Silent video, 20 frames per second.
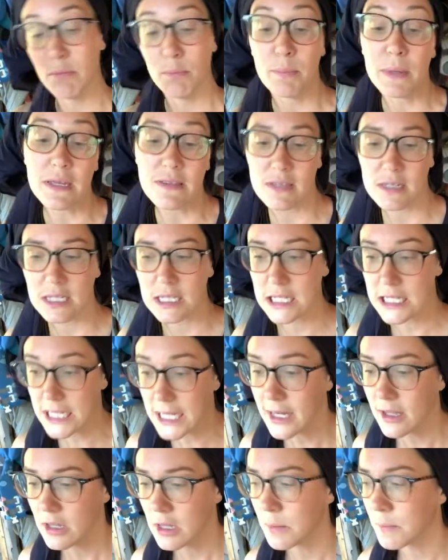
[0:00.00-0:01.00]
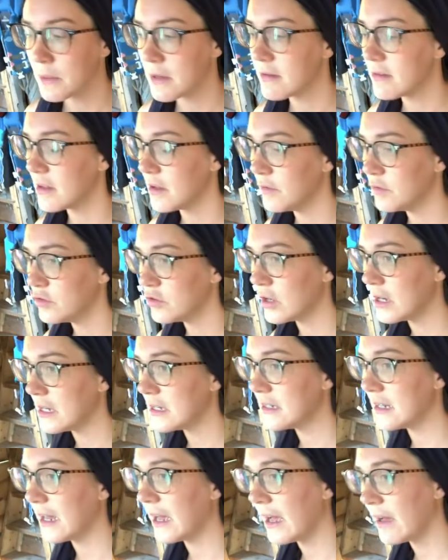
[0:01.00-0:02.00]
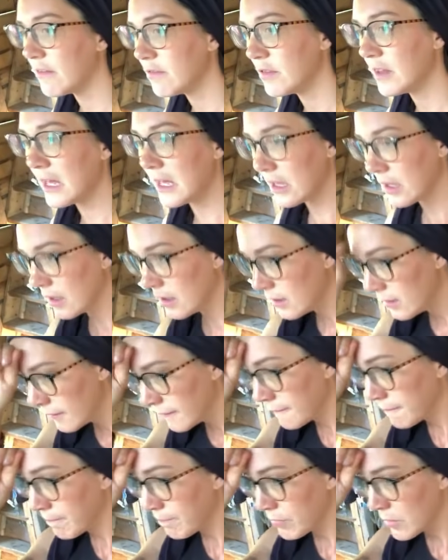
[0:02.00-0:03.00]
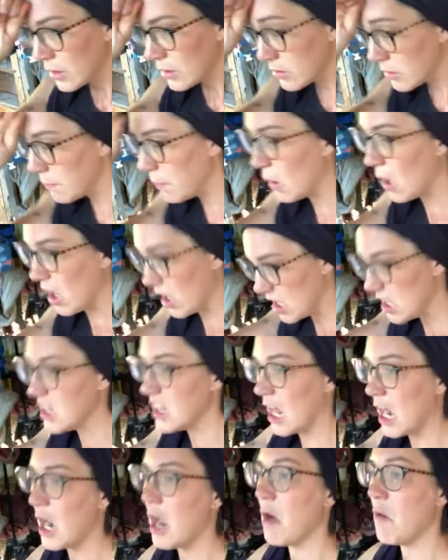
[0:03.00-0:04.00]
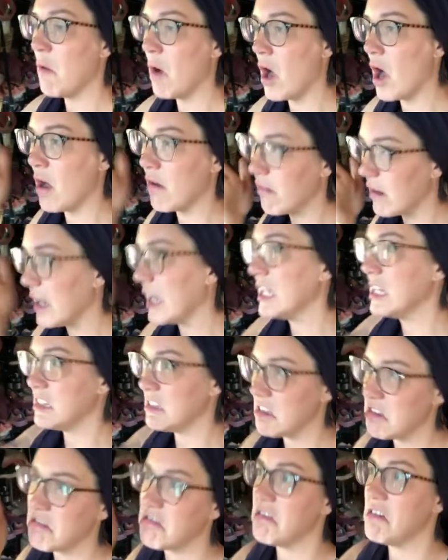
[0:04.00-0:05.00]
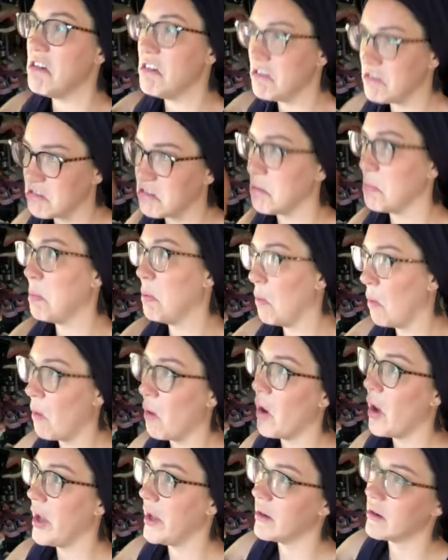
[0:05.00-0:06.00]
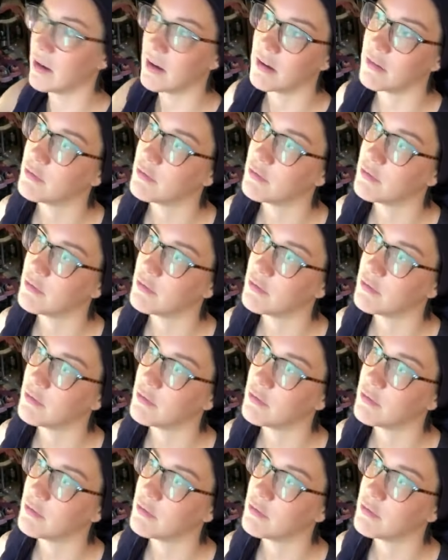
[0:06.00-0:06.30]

basically killing myself trying to have like the body that I want, right? This is the point. Oh